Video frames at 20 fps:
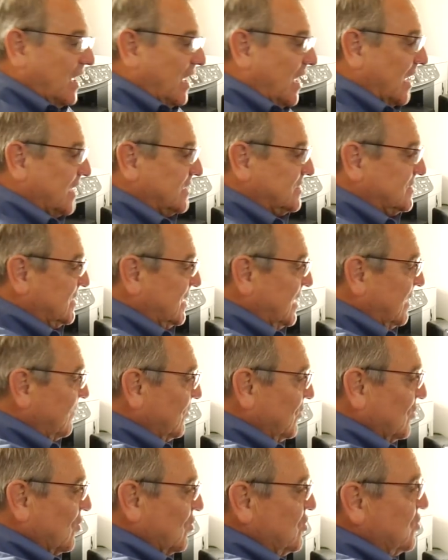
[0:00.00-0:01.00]
And
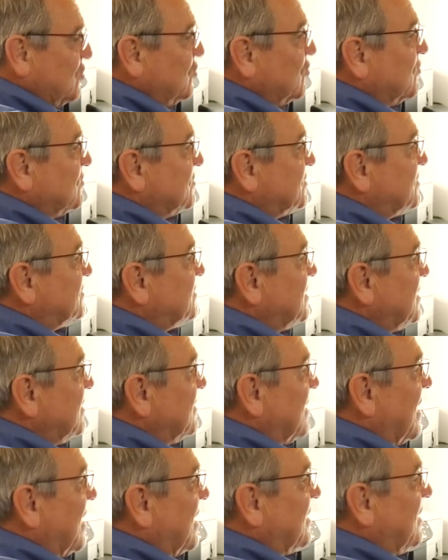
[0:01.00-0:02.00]
even though you don't see
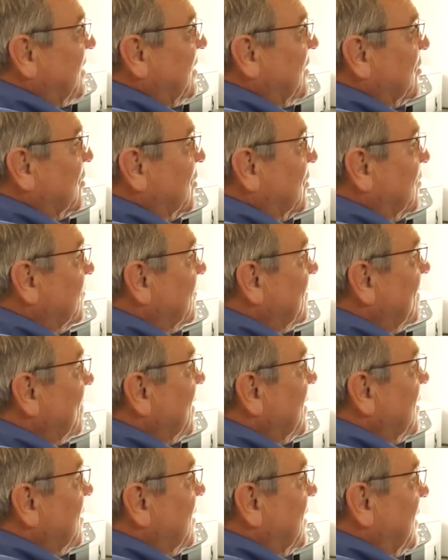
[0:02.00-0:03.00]
that here,
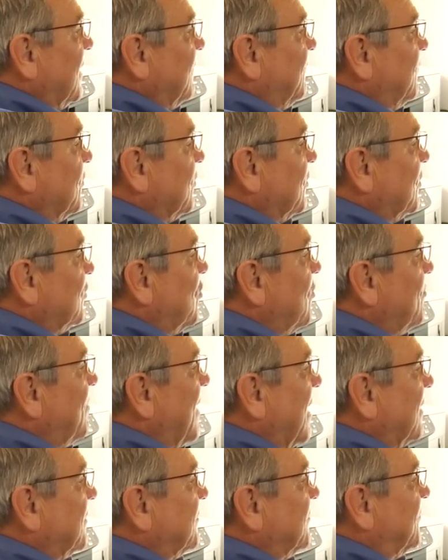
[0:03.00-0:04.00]
if you were to go
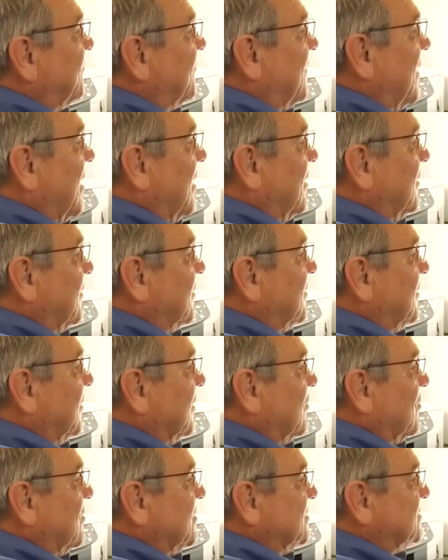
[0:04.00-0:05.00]
back to File and
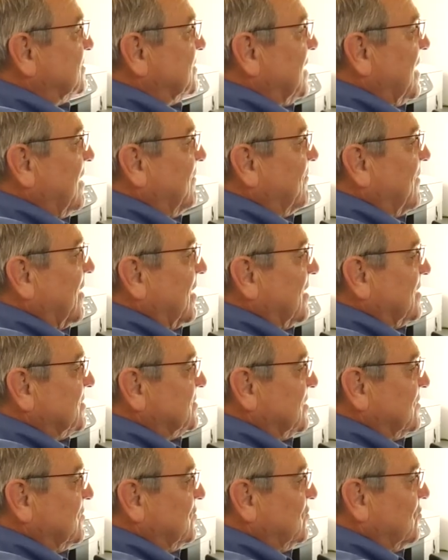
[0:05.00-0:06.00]
click on Save
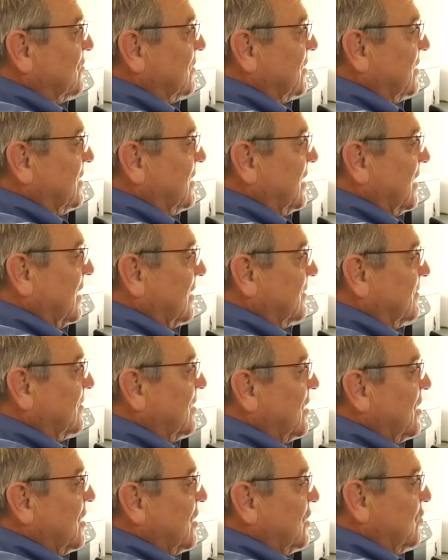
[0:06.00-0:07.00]
As and do it again,
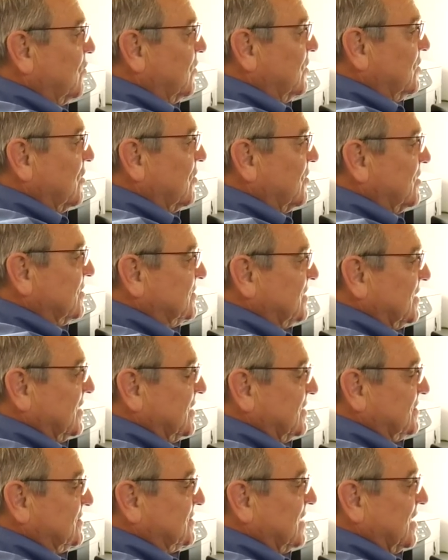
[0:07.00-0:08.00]
you would notice that
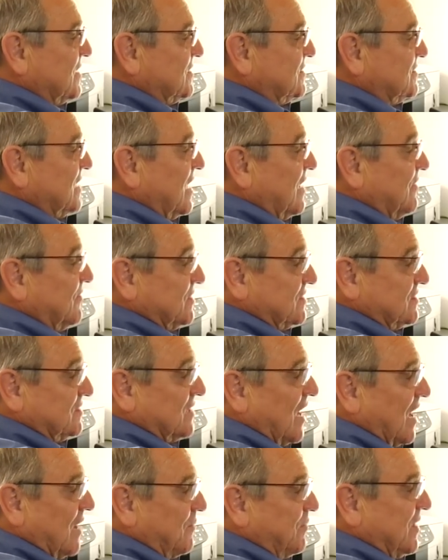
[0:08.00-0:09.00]
it says Save As
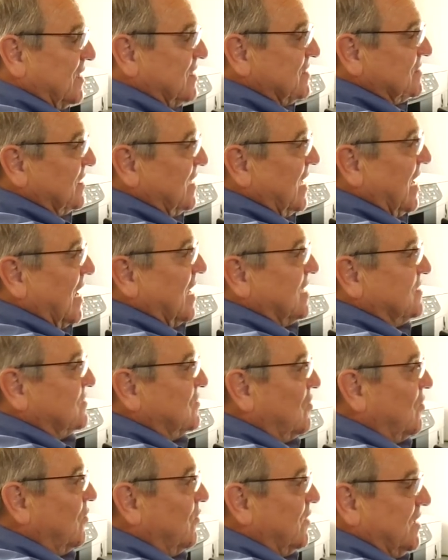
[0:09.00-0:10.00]
Type because it has
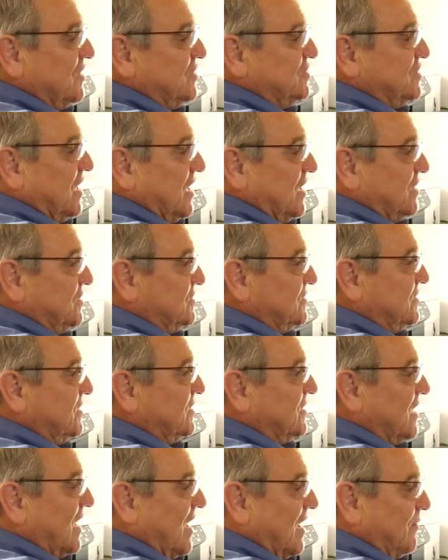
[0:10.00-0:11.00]
already changed the
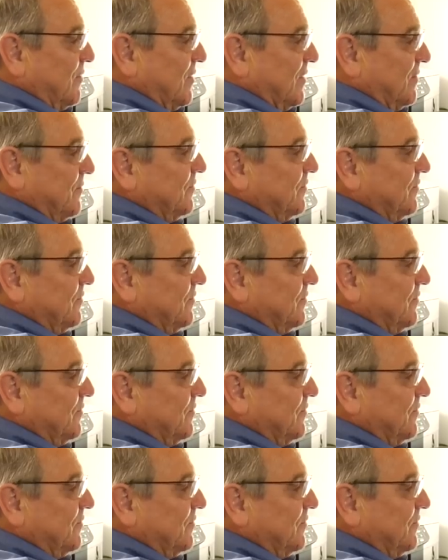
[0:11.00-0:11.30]
type.